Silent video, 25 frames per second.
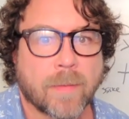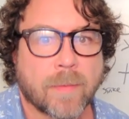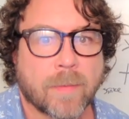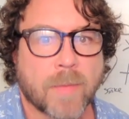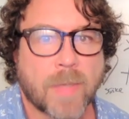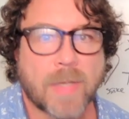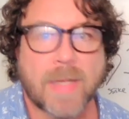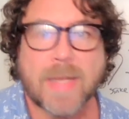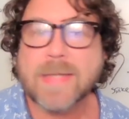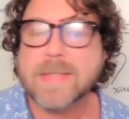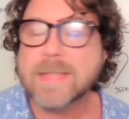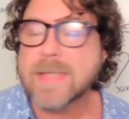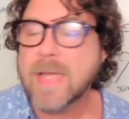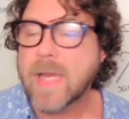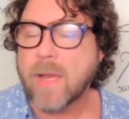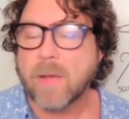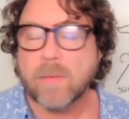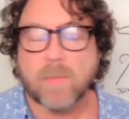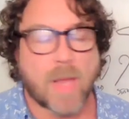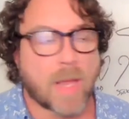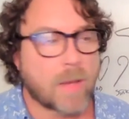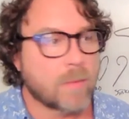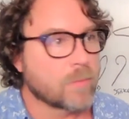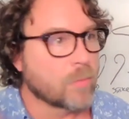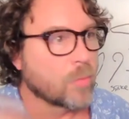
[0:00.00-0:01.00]
but like I say,
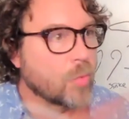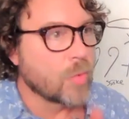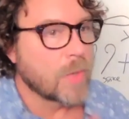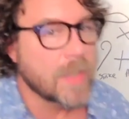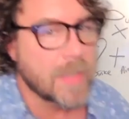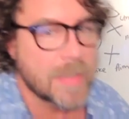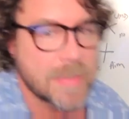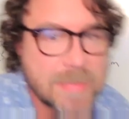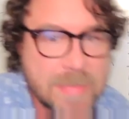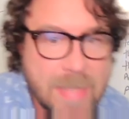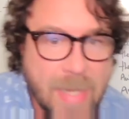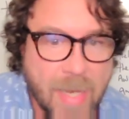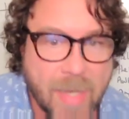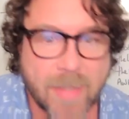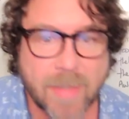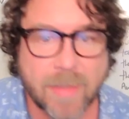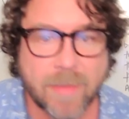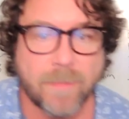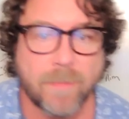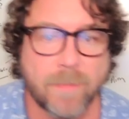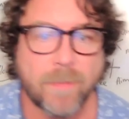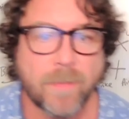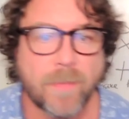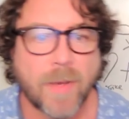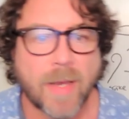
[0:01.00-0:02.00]
I'm really
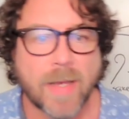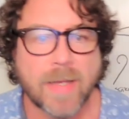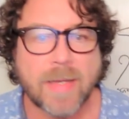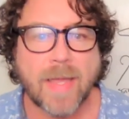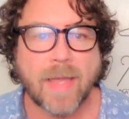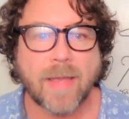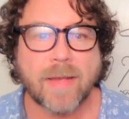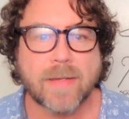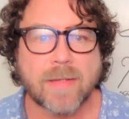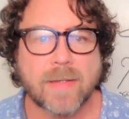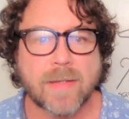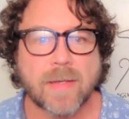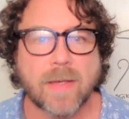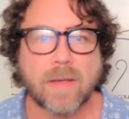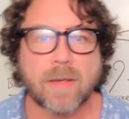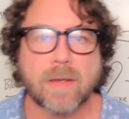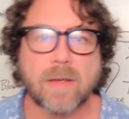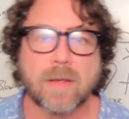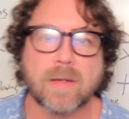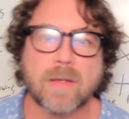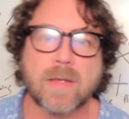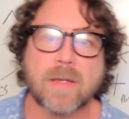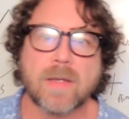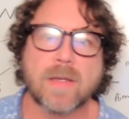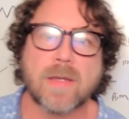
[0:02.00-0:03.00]
excited. I got
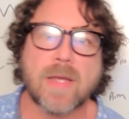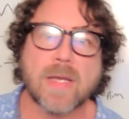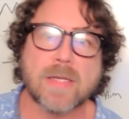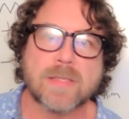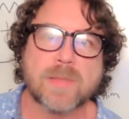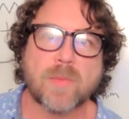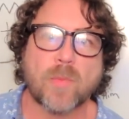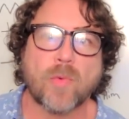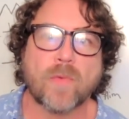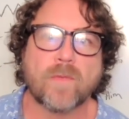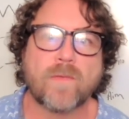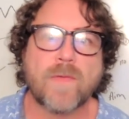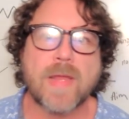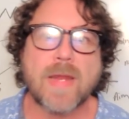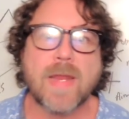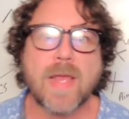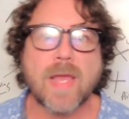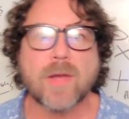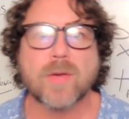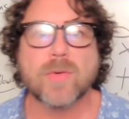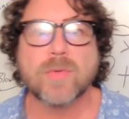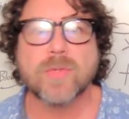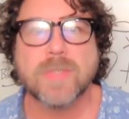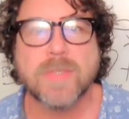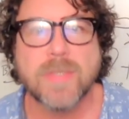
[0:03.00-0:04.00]
some more
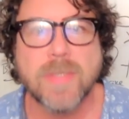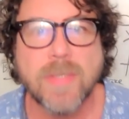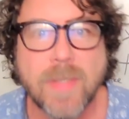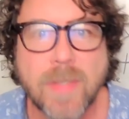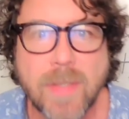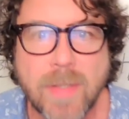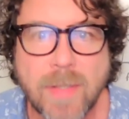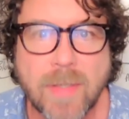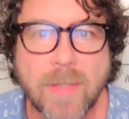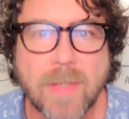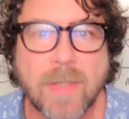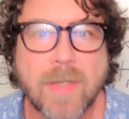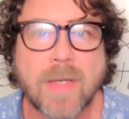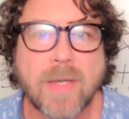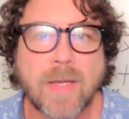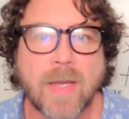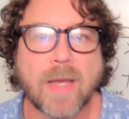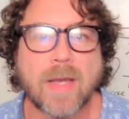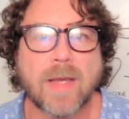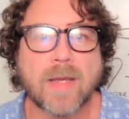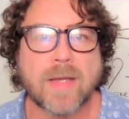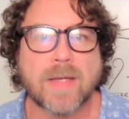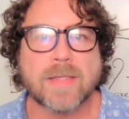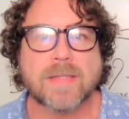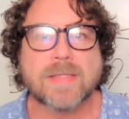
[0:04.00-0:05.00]
videos
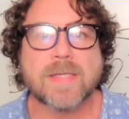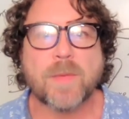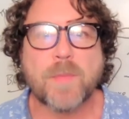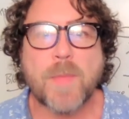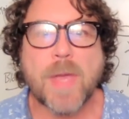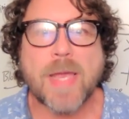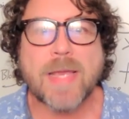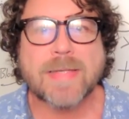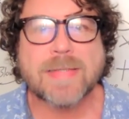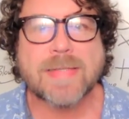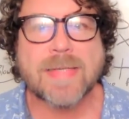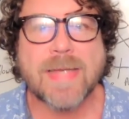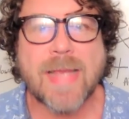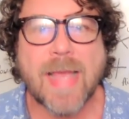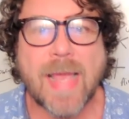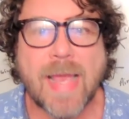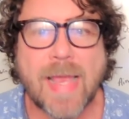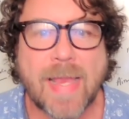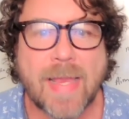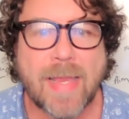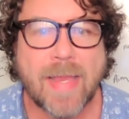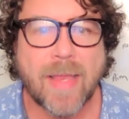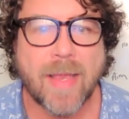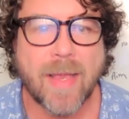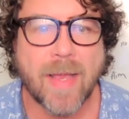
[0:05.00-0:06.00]
to make
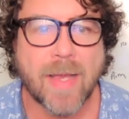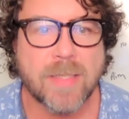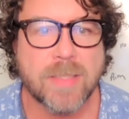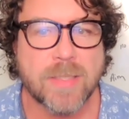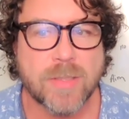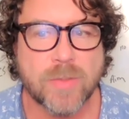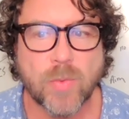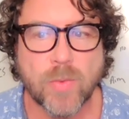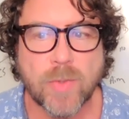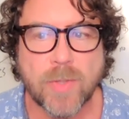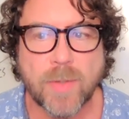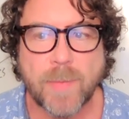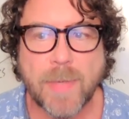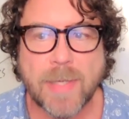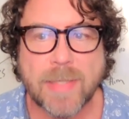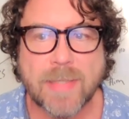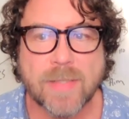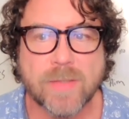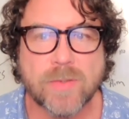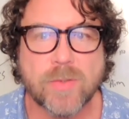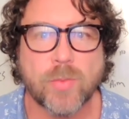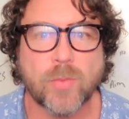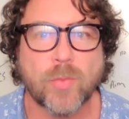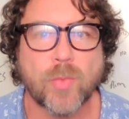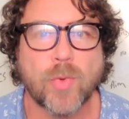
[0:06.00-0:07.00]
today. I just wanted to make
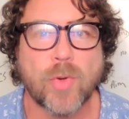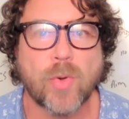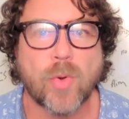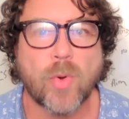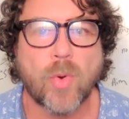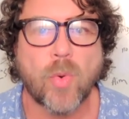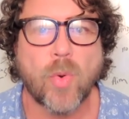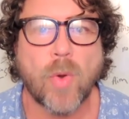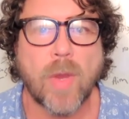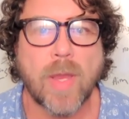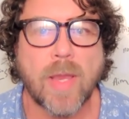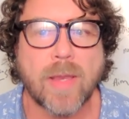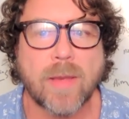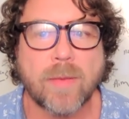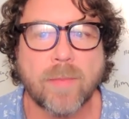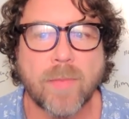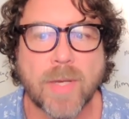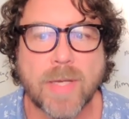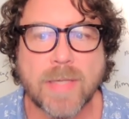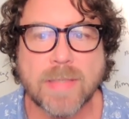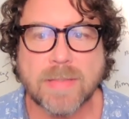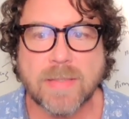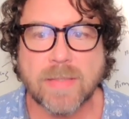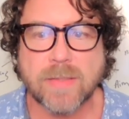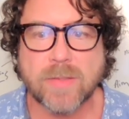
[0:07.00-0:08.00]
this one real quick
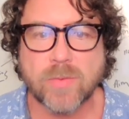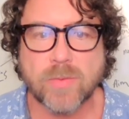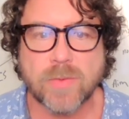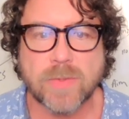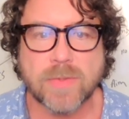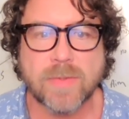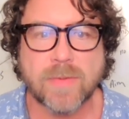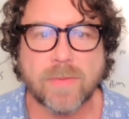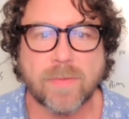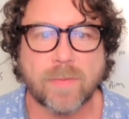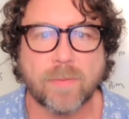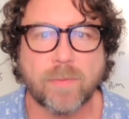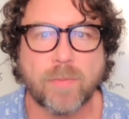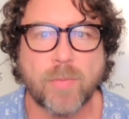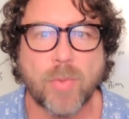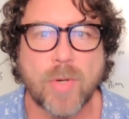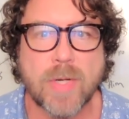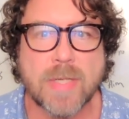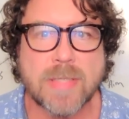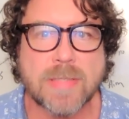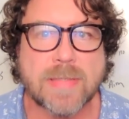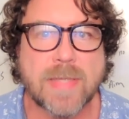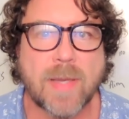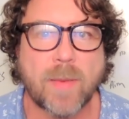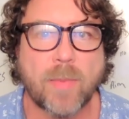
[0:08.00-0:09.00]
because this one's a
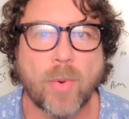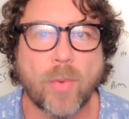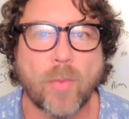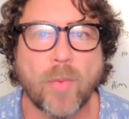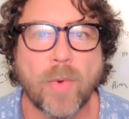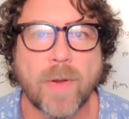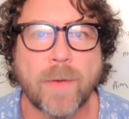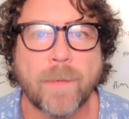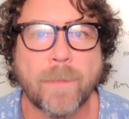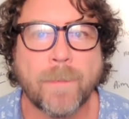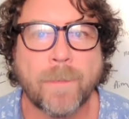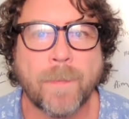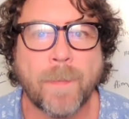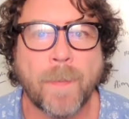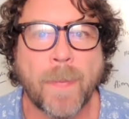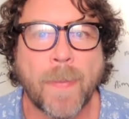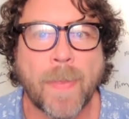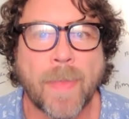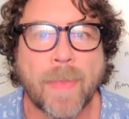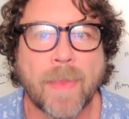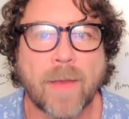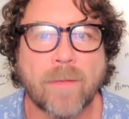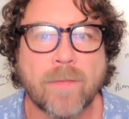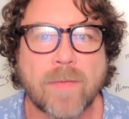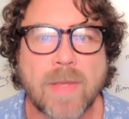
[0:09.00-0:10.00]
pretty simple one.
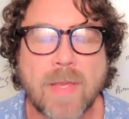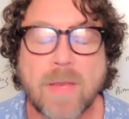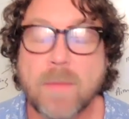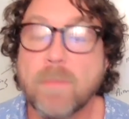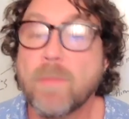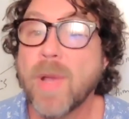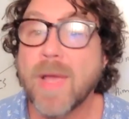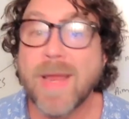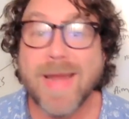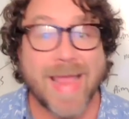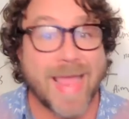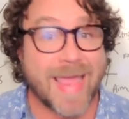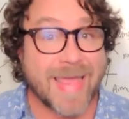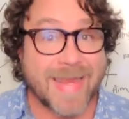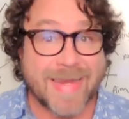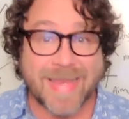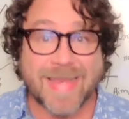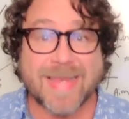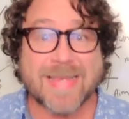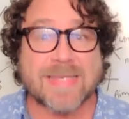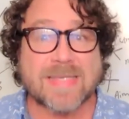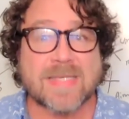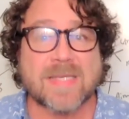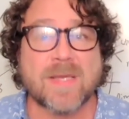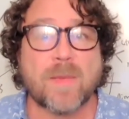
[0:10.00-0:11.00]
Everything, and
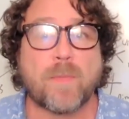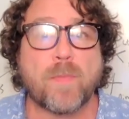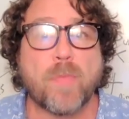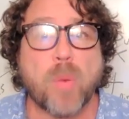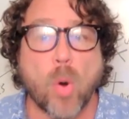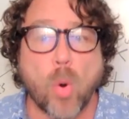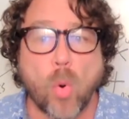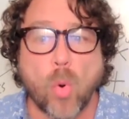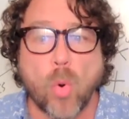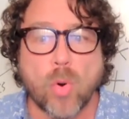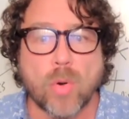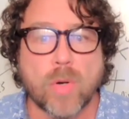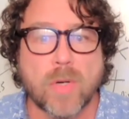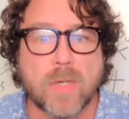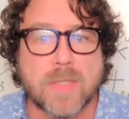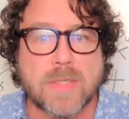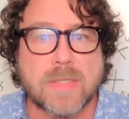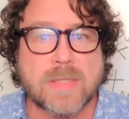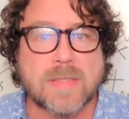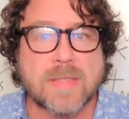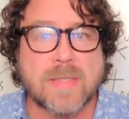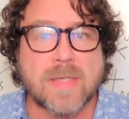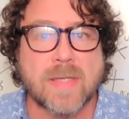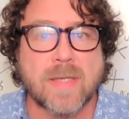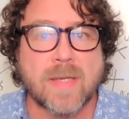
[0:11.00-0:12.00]
it
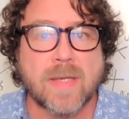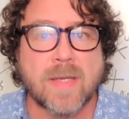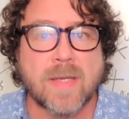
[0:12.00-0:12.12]
supports